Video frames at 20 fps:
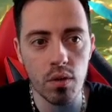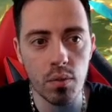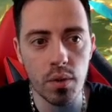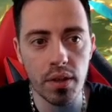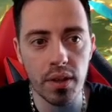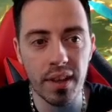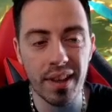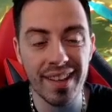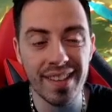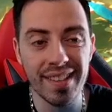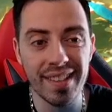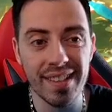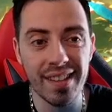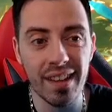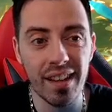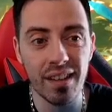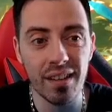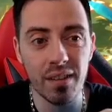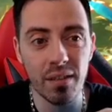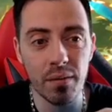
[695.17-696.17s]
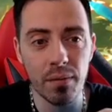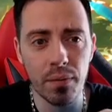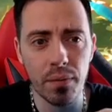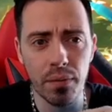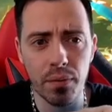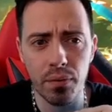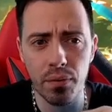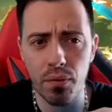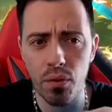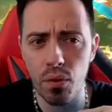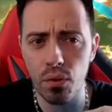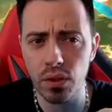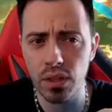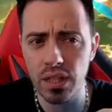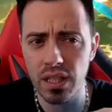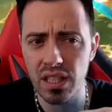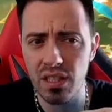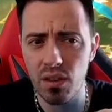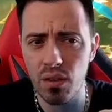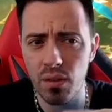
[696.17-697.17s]
with less than
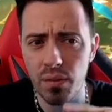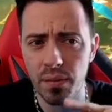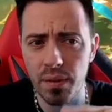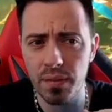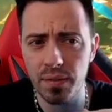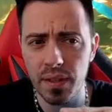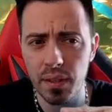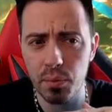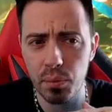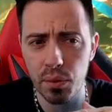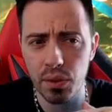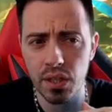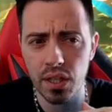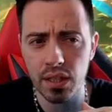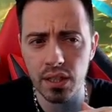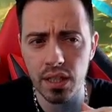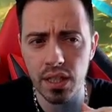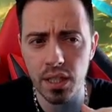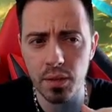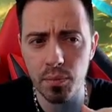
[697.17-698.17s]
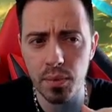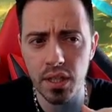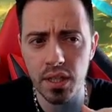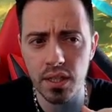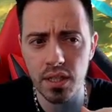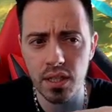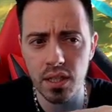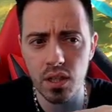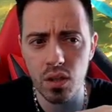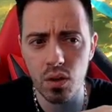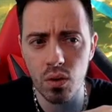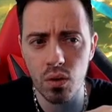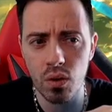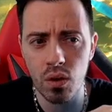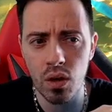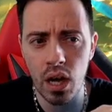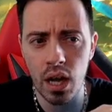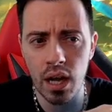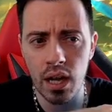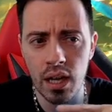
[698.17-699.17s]
30 or 50% HP,
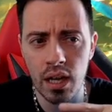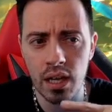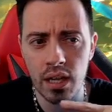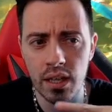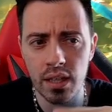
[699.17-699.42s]
so uh,